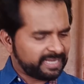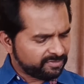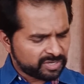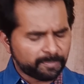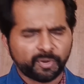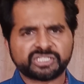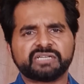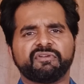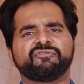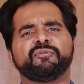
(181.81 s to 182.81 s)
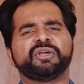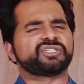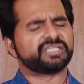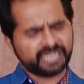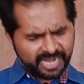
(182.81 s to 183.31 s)
give some positive
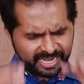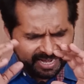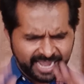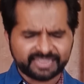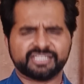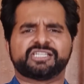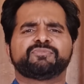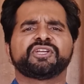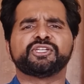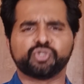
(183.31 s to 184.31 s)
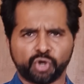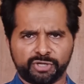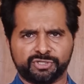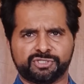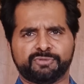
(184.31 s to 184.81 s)
affirmation, tell I like this subject,
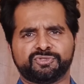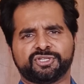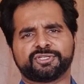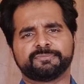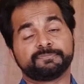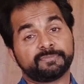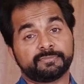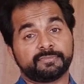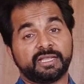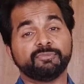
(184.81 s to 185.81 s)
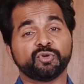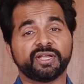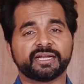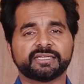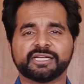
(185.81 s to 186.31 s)
enjoy this subject. Keep
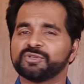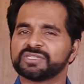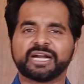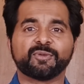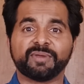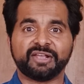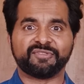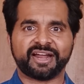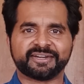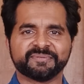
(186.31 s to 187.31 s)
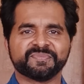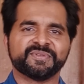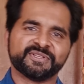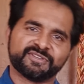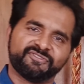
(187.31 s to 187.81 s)
doing it till you start to believe that.
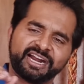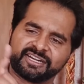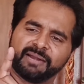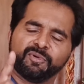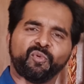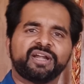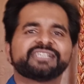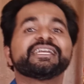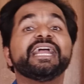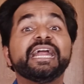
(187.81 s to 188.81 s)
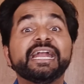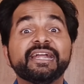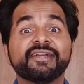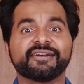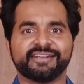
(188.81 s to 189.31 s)
So factor number one is
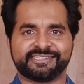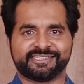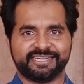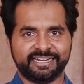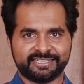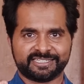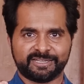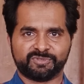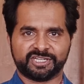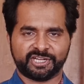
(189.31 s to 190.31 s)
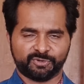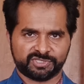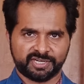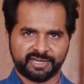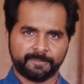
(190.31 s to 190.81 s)
interest in the subject that you're
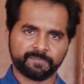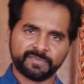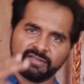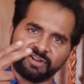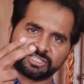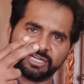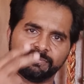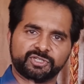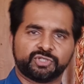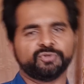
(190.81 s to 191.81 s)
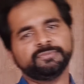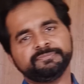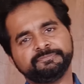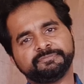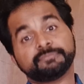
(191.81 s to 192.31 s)
studying. Factor number two,